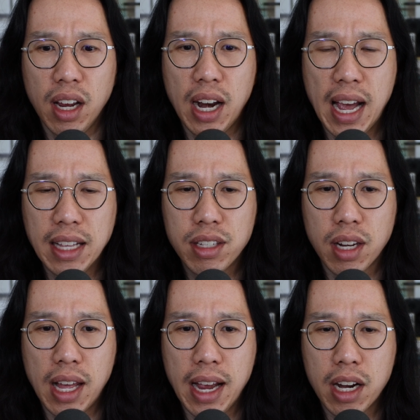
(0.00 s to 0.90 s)
and I had to
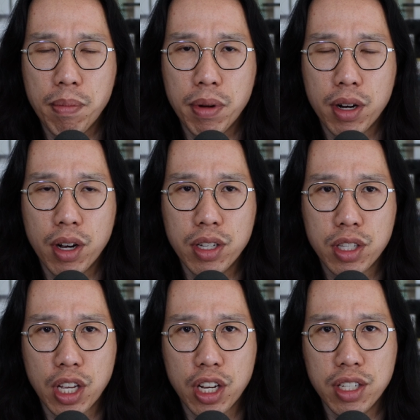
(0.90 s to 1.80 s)
like it
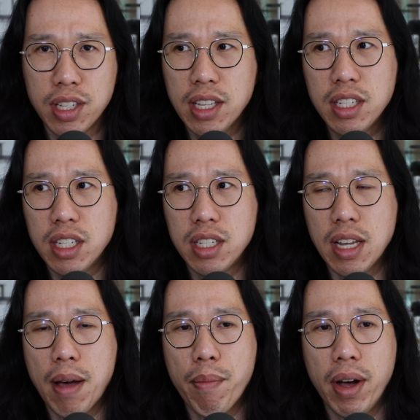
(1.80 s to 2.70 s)
because the consensus
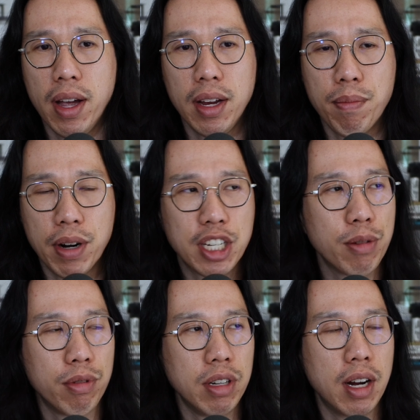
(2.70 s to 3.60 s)
at my
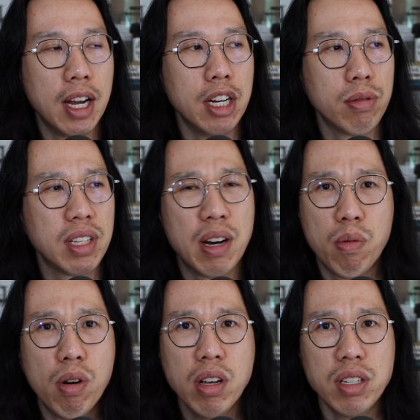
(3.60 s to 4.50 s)
impressionable young age was that it
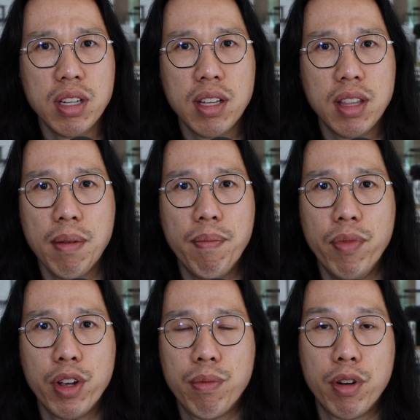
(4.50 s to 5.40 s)
was the
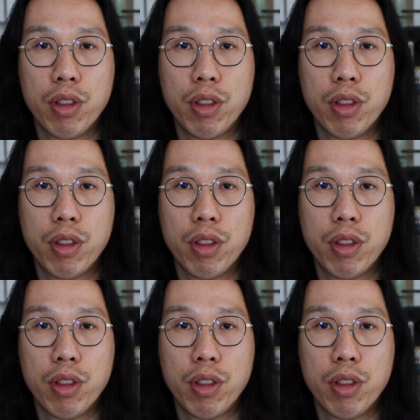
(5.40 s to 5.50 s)
the